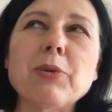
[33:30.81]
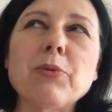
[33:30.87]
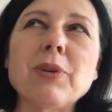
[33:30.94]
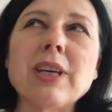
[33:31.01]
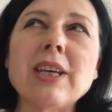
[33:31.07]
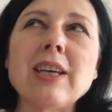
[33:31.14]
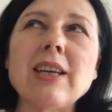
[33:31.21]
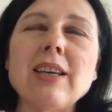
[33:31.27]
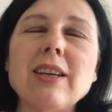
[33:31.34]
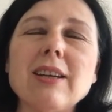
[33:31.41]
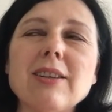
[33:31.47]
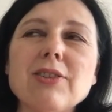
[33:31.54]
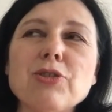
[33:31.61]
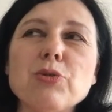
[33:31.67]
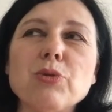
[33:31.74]

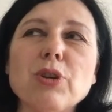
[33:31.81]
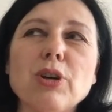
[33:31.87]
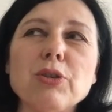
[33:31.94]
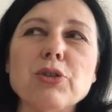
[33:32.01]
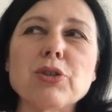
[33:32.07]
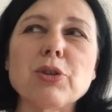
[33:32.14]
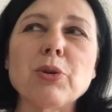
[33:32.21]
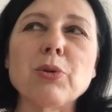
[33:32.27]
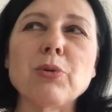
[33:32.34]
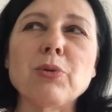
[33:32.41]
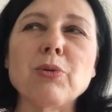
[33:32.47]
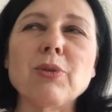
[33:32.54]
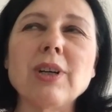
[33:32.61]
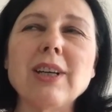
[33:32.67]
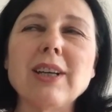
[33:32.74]
we should
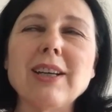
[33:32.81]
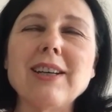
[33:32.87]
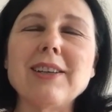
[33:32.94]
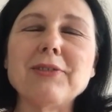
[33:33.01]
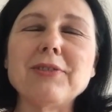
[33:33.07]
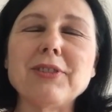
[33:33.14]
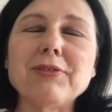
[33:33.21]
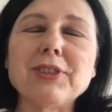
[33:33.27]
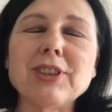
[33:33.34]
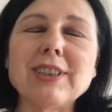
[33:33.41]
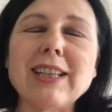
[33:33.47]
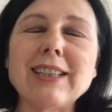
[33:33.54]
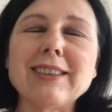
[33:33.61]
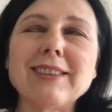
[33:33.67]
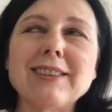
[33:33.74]
also, for
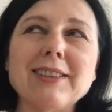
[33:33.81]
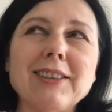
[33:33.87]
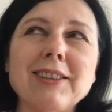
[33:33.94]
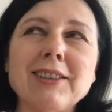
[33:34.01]
that,